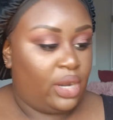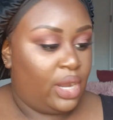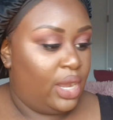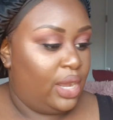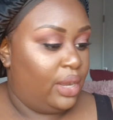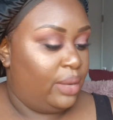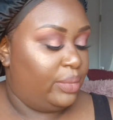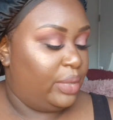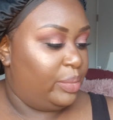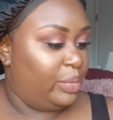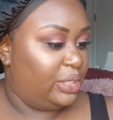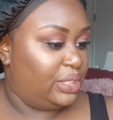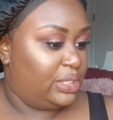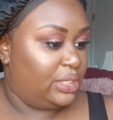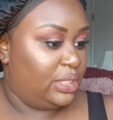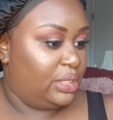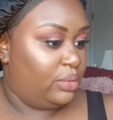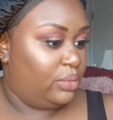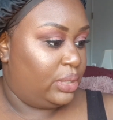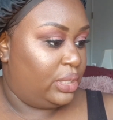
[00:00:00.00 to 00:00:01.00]
Let me
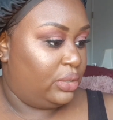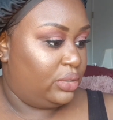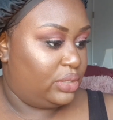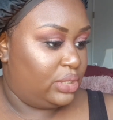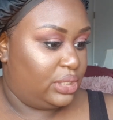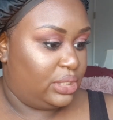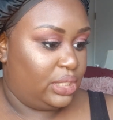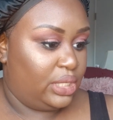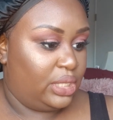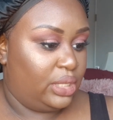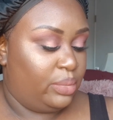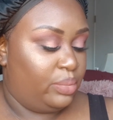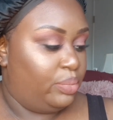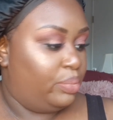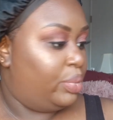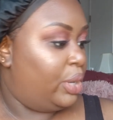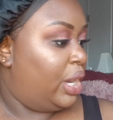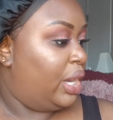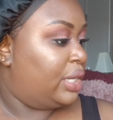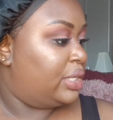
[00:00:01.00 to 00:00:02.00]
see what else is in the
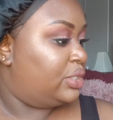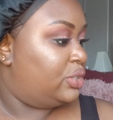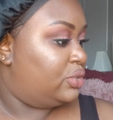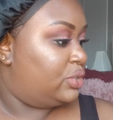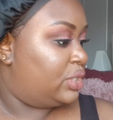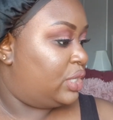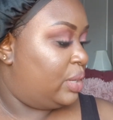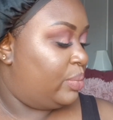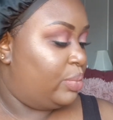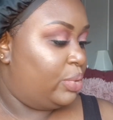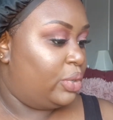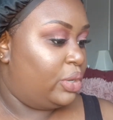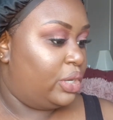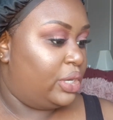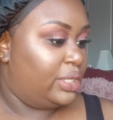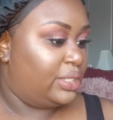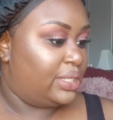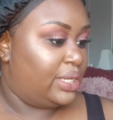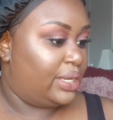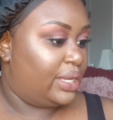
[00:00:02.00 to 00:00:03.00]
box. There's a couple
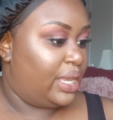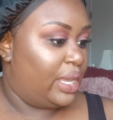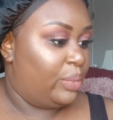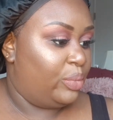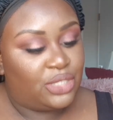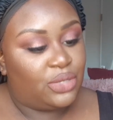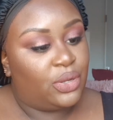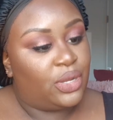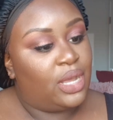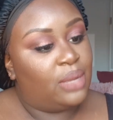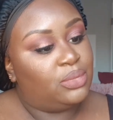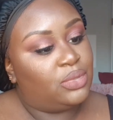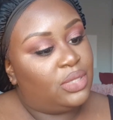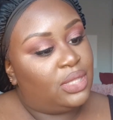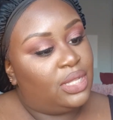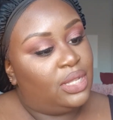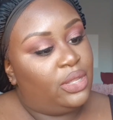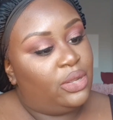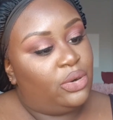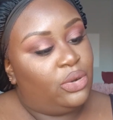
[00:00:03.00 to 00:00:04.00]
goodies that it came with. So it comes with
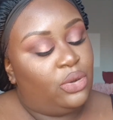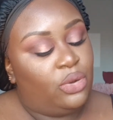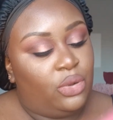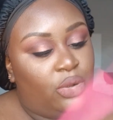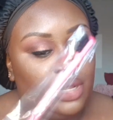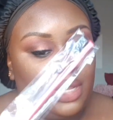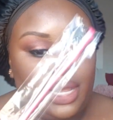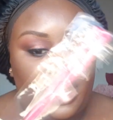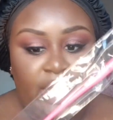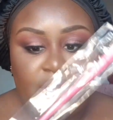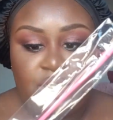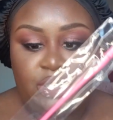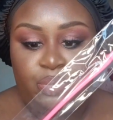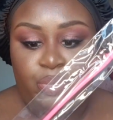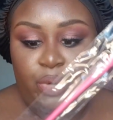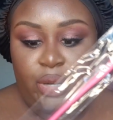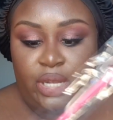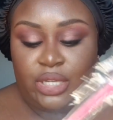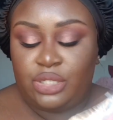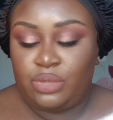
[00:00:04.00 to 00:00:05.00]
a little edge
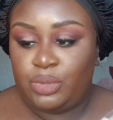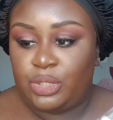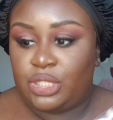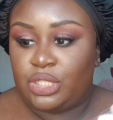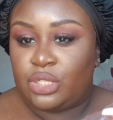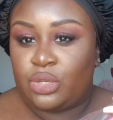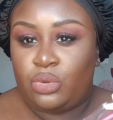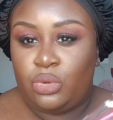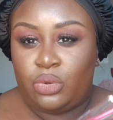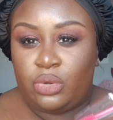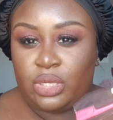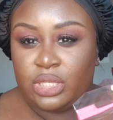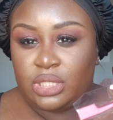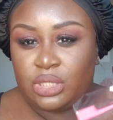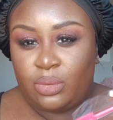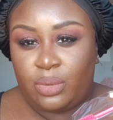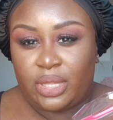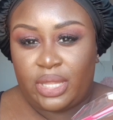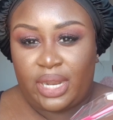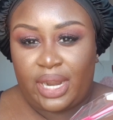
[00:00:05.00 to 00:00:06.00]
brush, which is cool because the
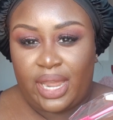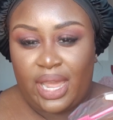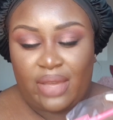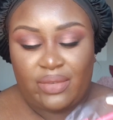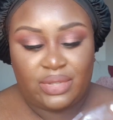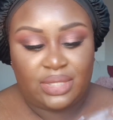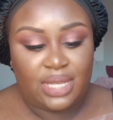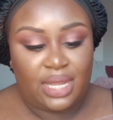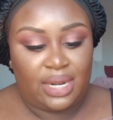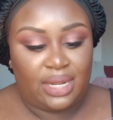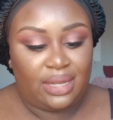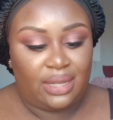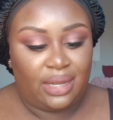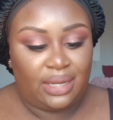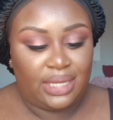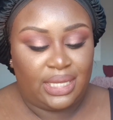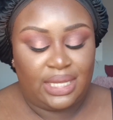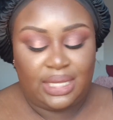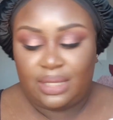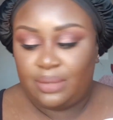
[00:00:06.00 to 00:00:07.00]
one that I have is kind of
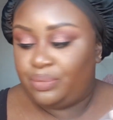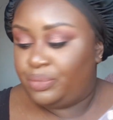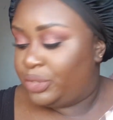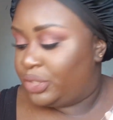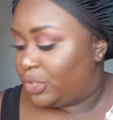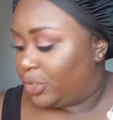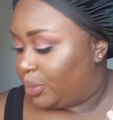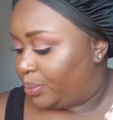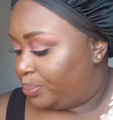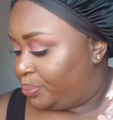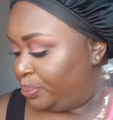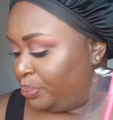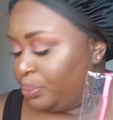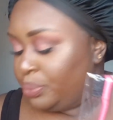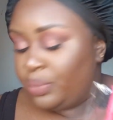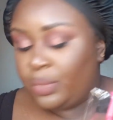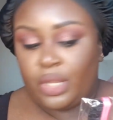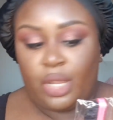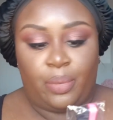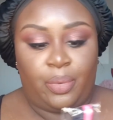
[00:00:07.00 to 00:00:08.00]
gunky. So
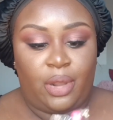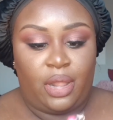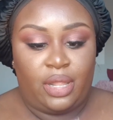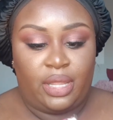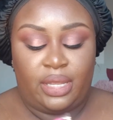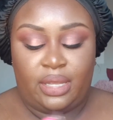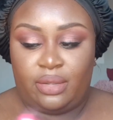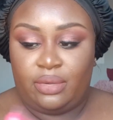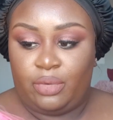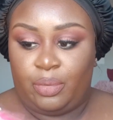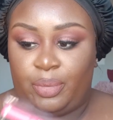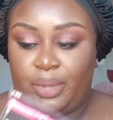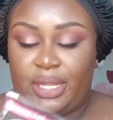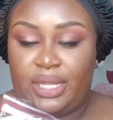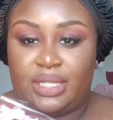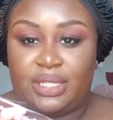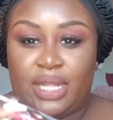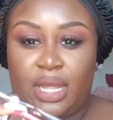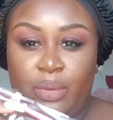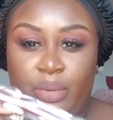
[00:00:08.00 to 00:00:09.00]
I'll probably
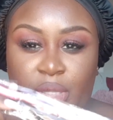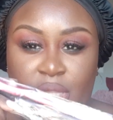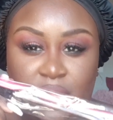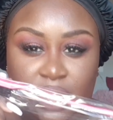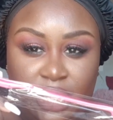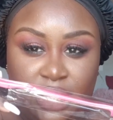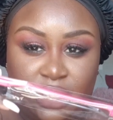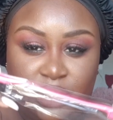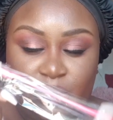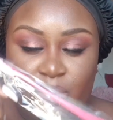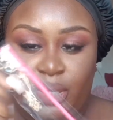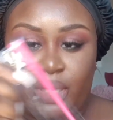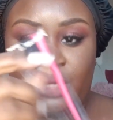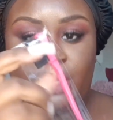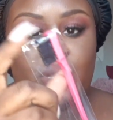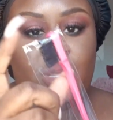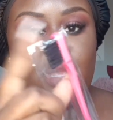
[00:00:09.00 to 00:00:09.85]
replace that with this one.